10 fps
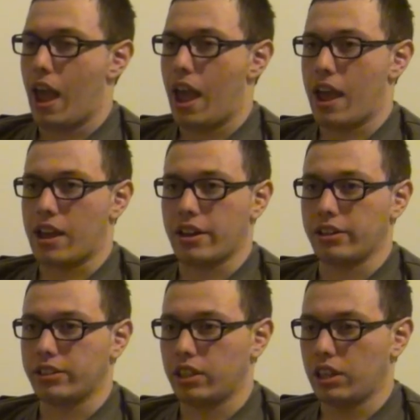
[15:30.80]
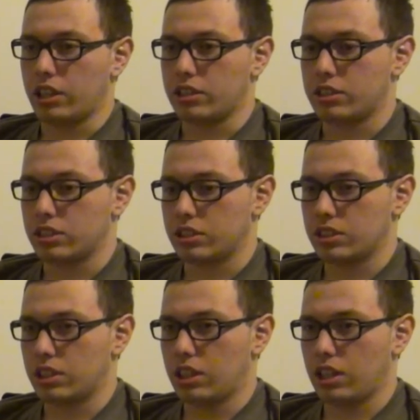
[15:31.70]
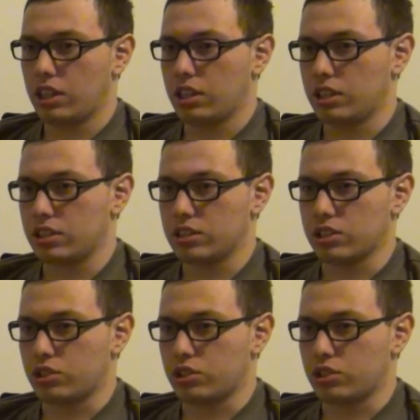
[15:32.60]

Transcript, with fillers: And it, the